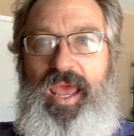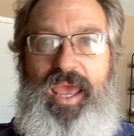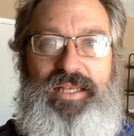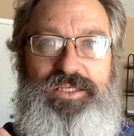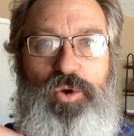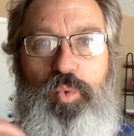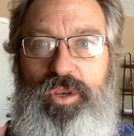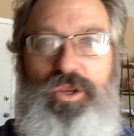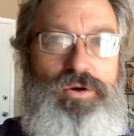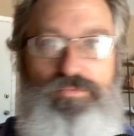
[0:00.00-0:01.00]
And so
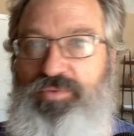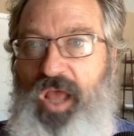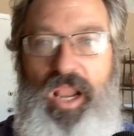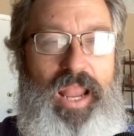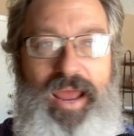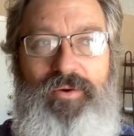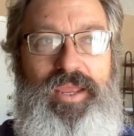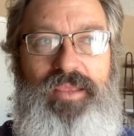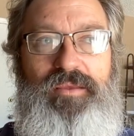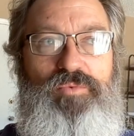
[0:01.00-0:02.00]
when you're
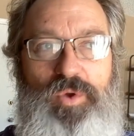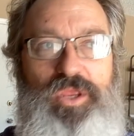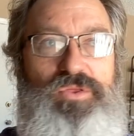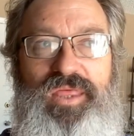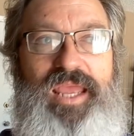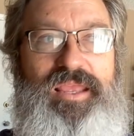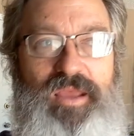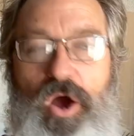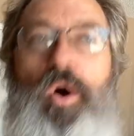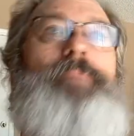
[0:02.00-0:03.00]
allowing, when you think,
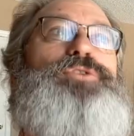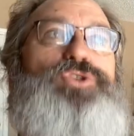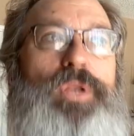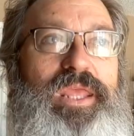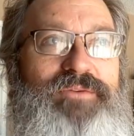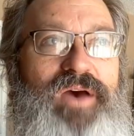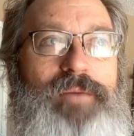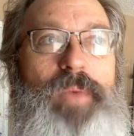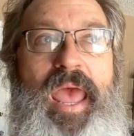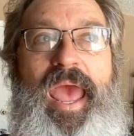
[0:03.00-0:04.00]
oh, I'm just going to give
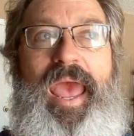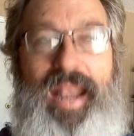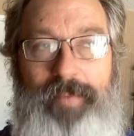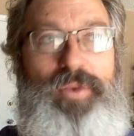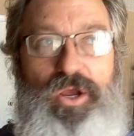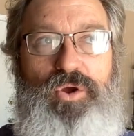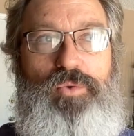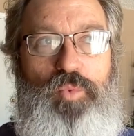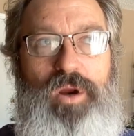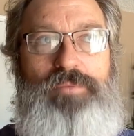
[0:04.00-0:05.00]
up and I'm not going to
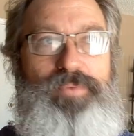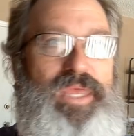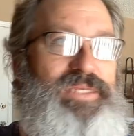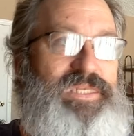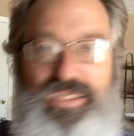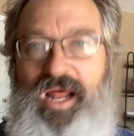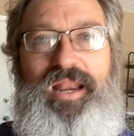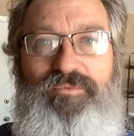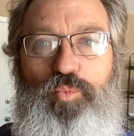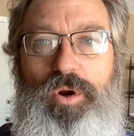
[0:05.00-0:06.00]
work because it's not
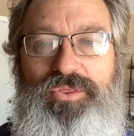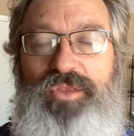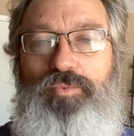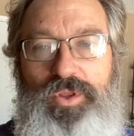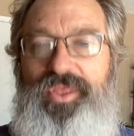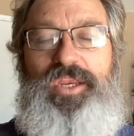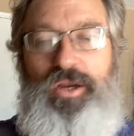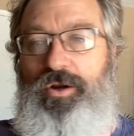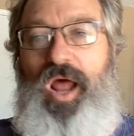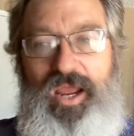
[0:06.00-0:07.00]
even worth it, well, then
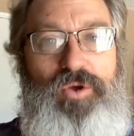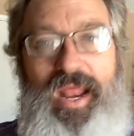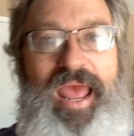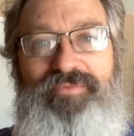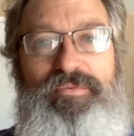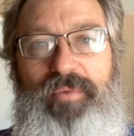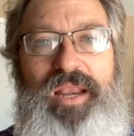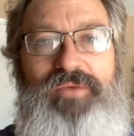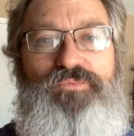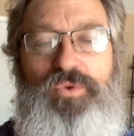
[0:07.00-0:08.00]
you're not going to have the
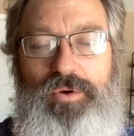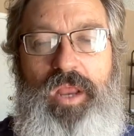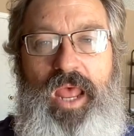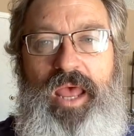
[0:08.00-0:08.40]
money for